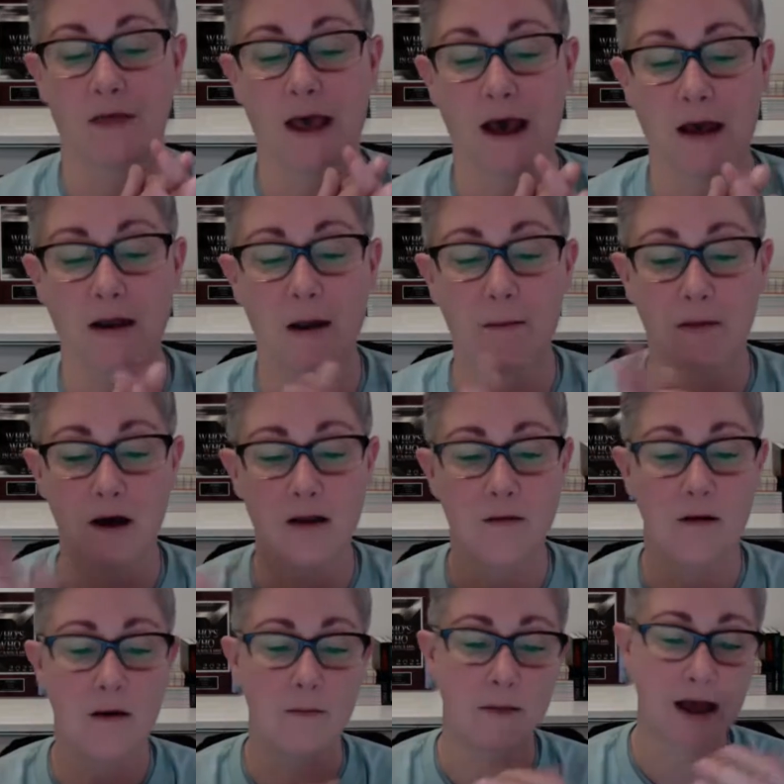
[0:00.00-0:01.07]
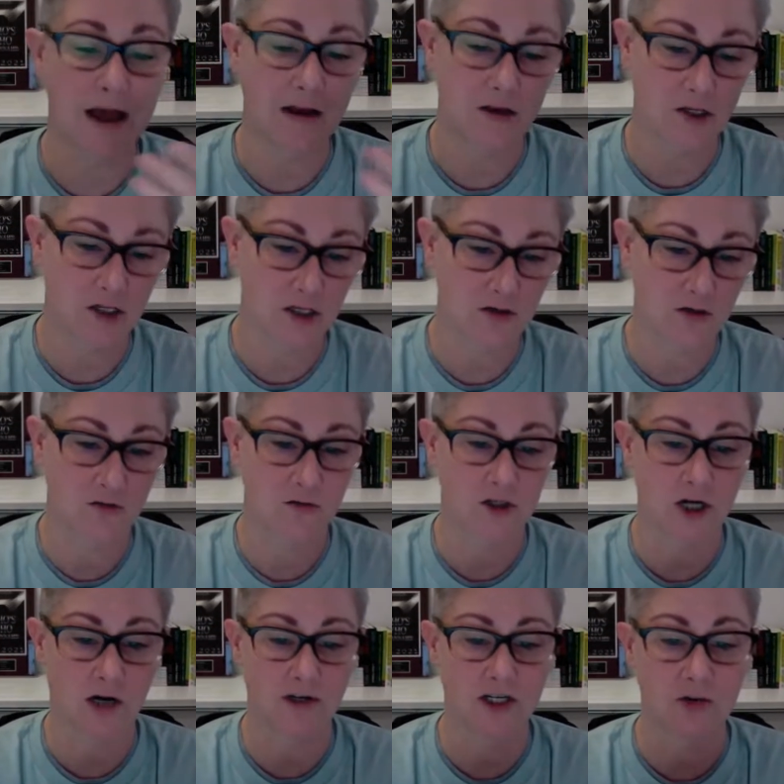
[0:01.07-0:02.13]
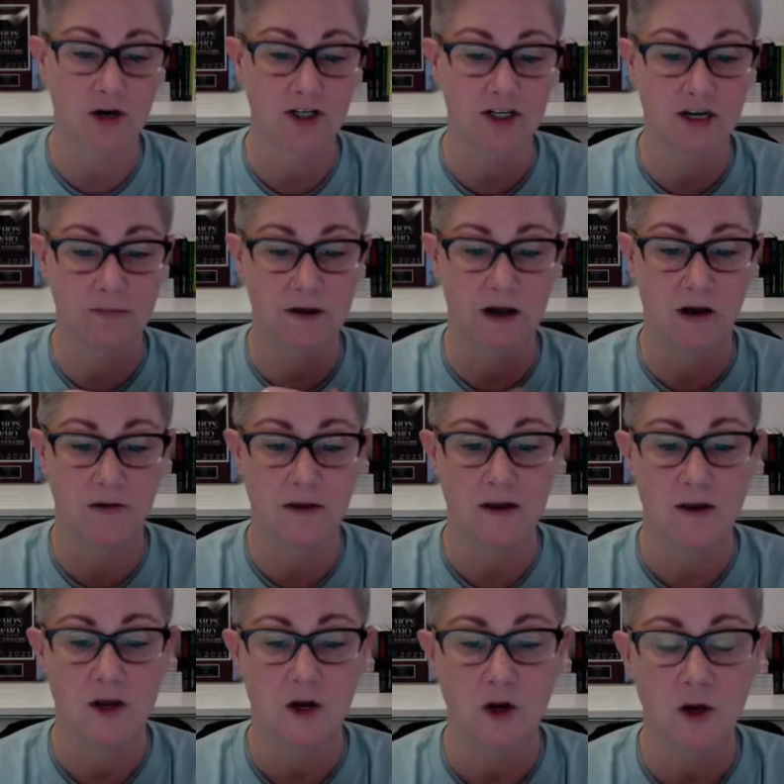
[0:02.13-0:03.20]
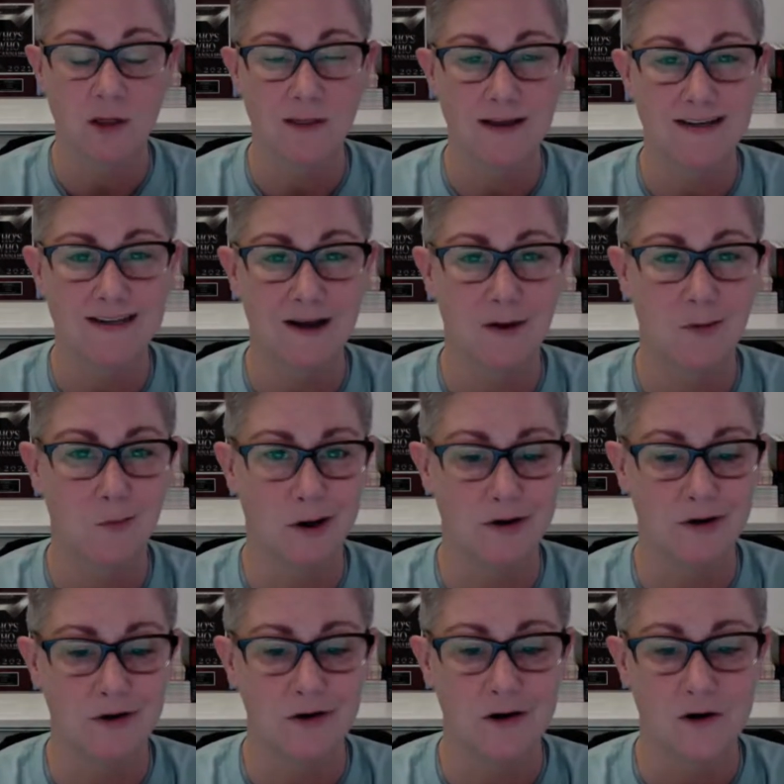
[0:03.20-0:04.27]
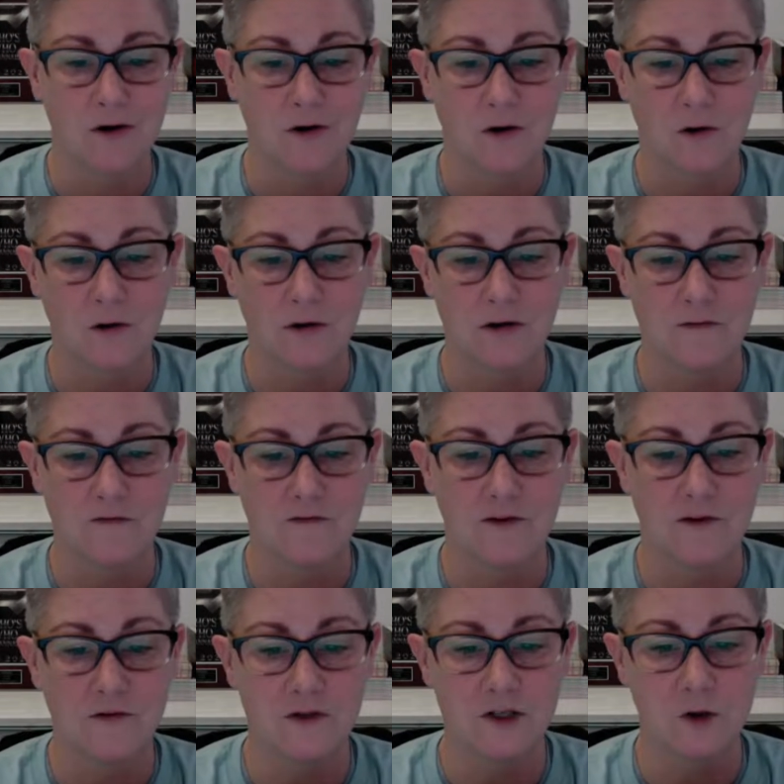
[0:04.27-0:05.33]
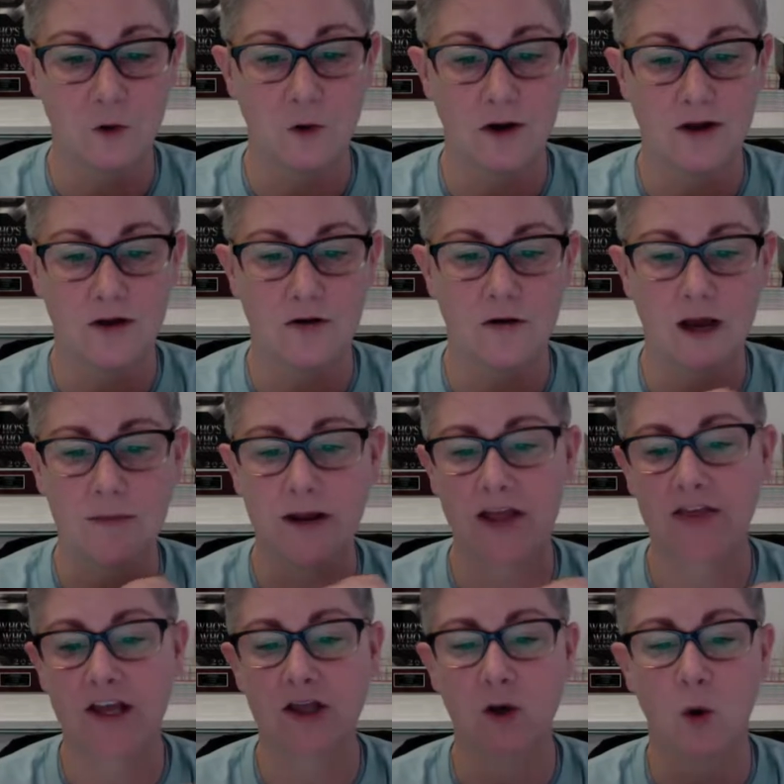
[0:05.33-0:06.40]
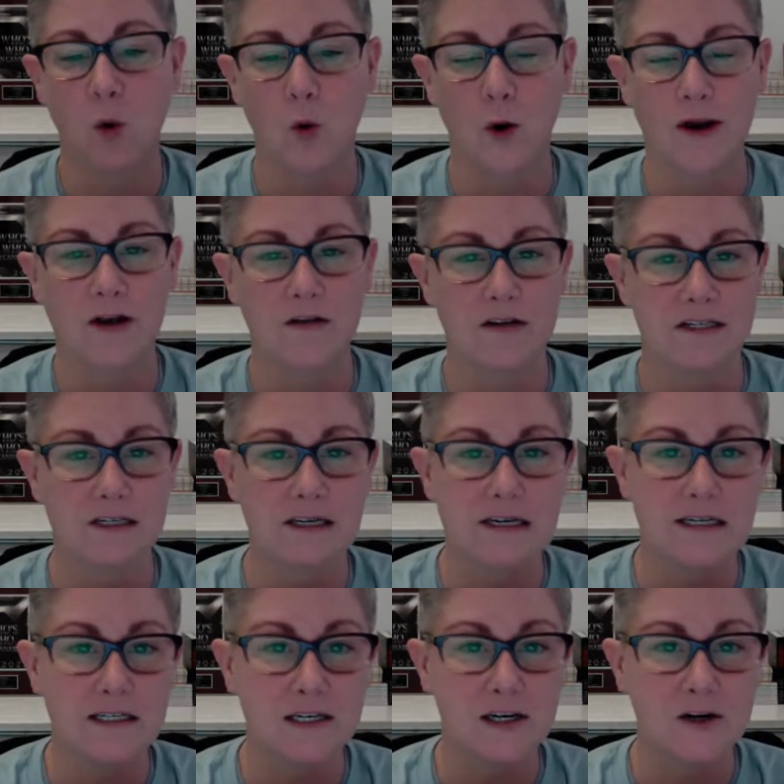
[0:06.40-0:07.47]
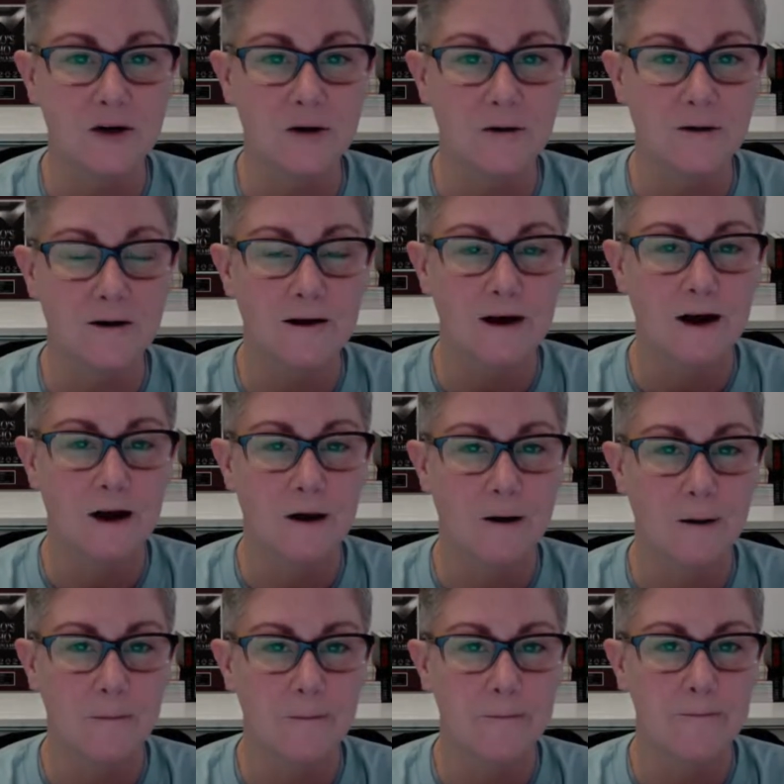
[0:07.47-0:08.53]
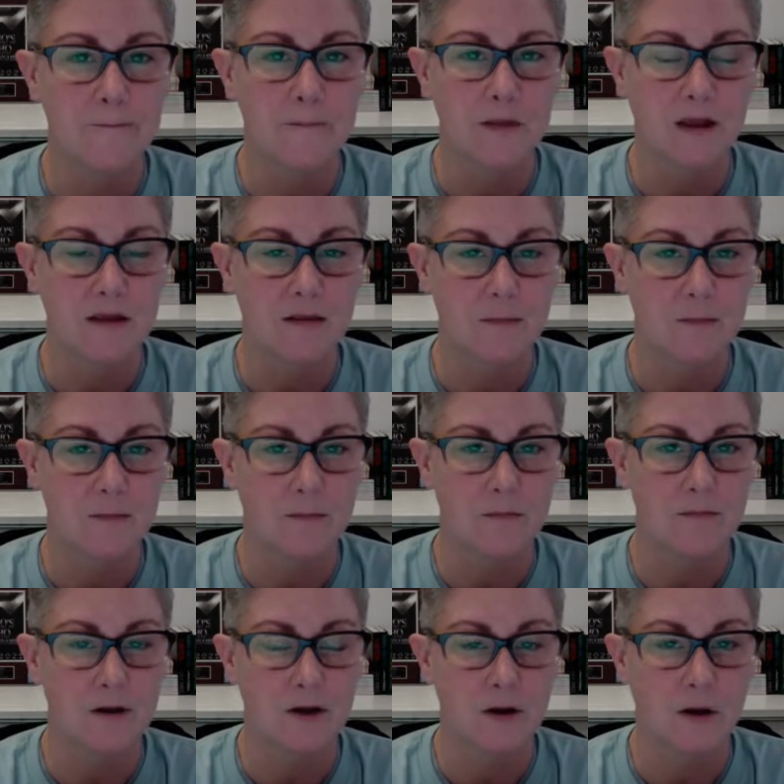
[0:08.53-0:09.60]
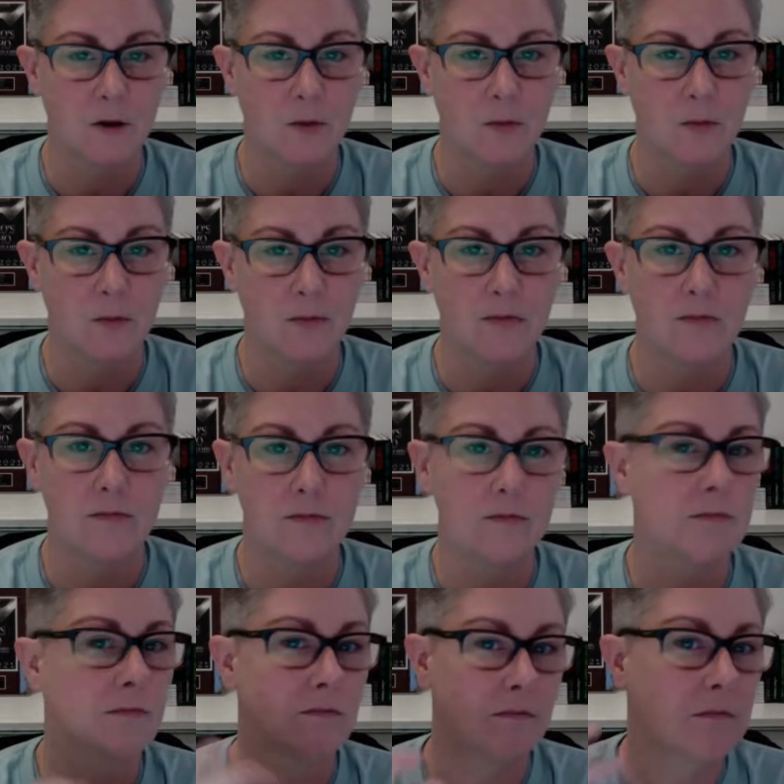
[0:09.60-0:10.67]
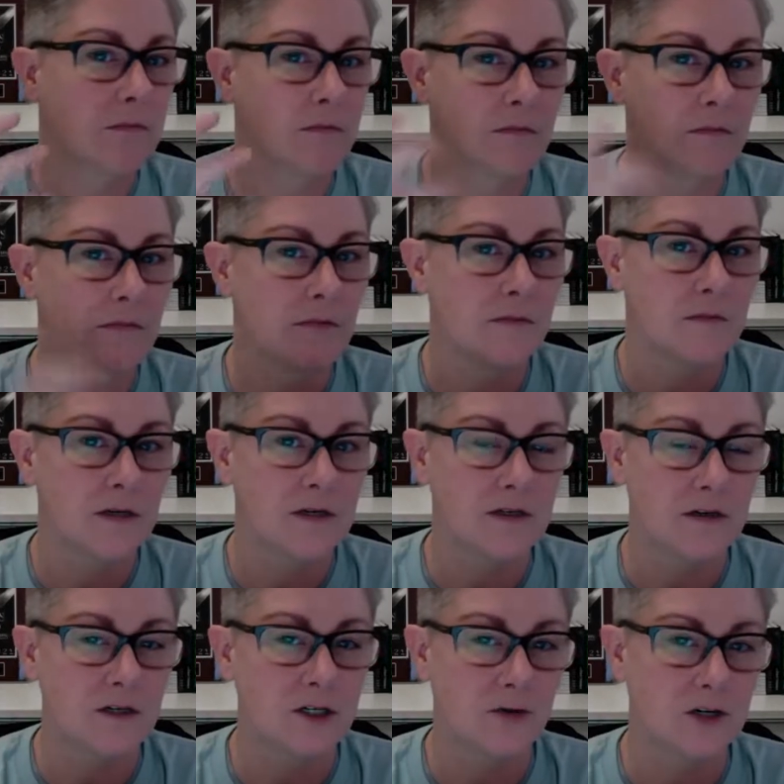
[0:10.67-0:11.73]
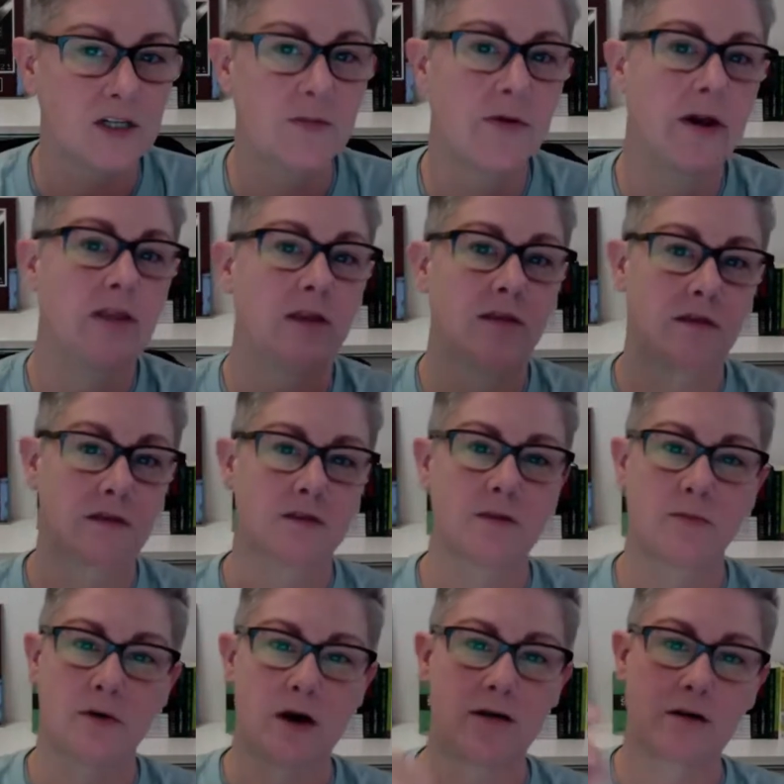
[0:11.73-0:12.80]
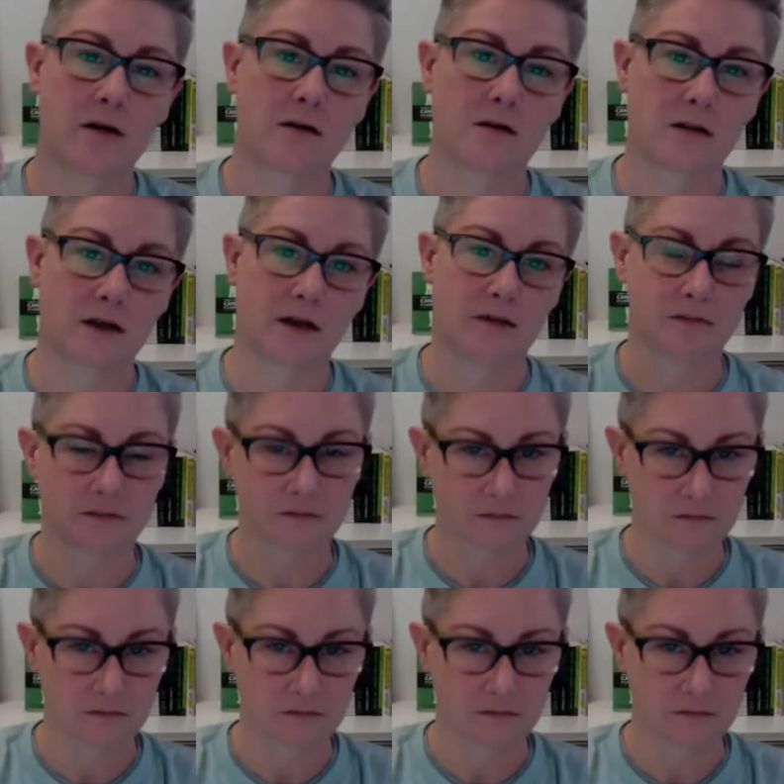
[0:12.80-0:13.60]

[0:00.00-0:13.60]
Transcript: for that. But back to Charlie's question about could they sell butter or infused oil? I mean, I think the oil is easier. Um, you know, easier to explain that this is a product that,